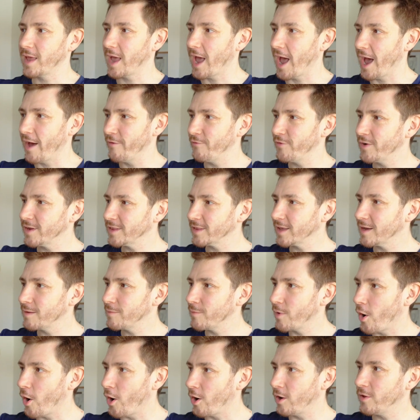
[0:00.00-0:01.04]
having
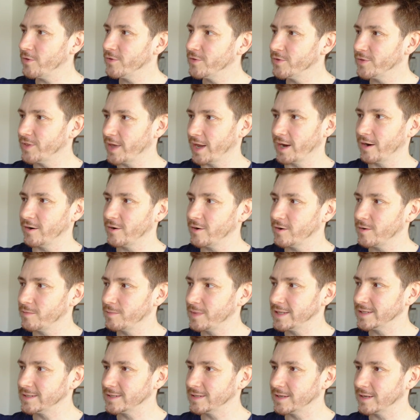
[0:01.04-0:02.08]
them on there
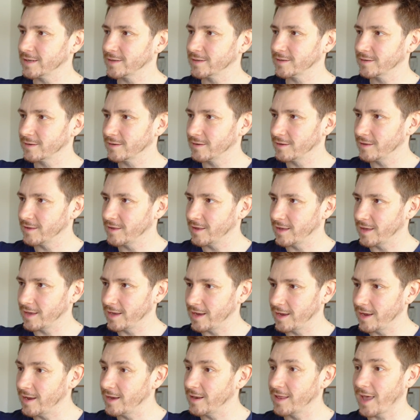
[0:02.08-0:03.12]
means like
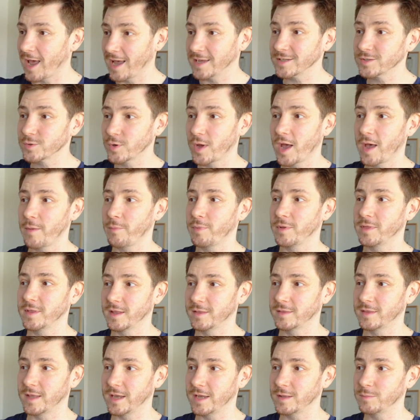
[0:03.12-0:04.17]
it has to happen
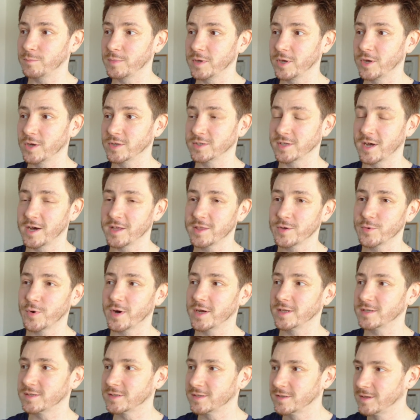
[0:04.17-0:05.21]
that date, because
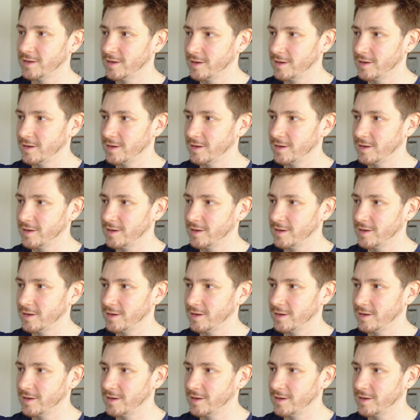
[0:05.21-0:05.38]
otherwise